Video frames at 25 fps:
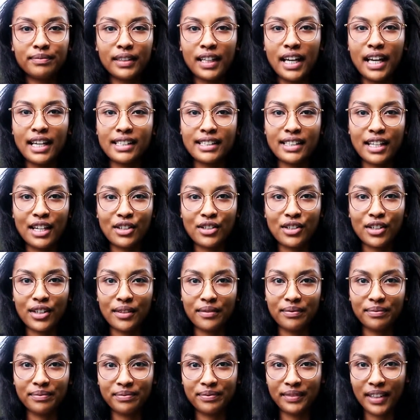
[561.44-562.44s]
hi Sasha,
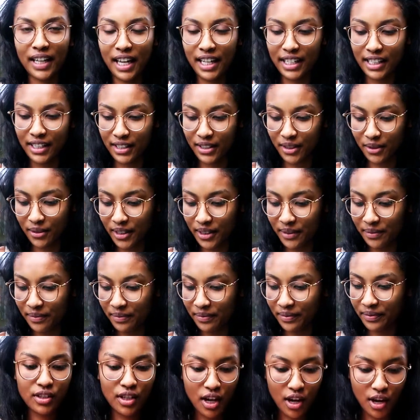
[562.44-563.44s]
how you doing?
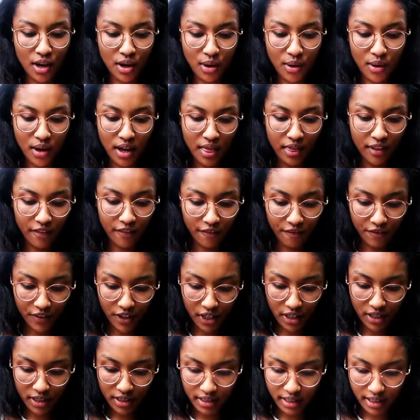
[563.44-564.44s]
So the
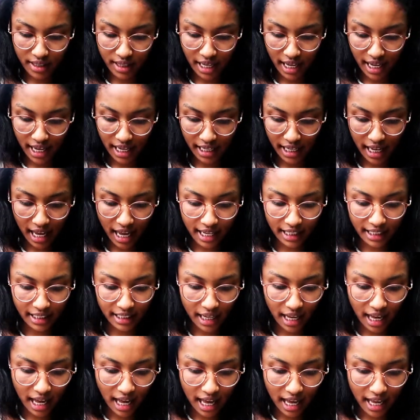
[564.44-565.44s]
first thing I
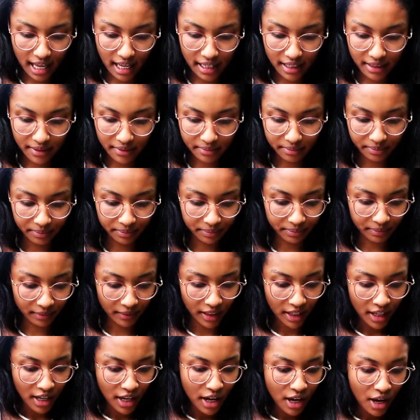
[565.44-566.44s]
got
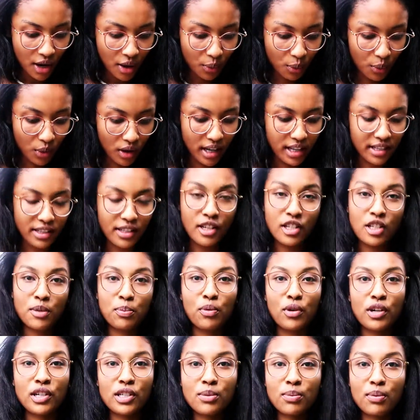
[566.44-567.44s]
was a
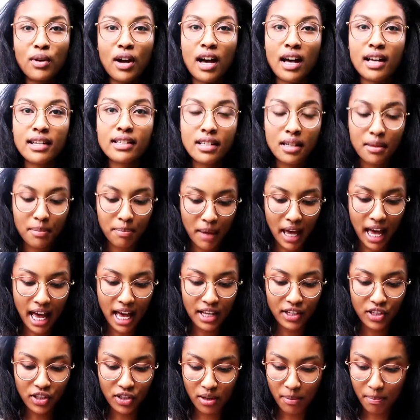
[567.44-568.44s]
sports bra to
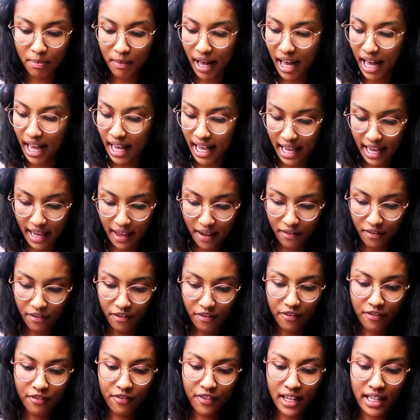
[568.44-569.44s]
match my
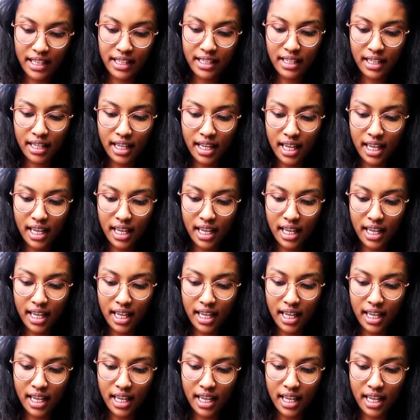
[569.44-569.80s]
Fit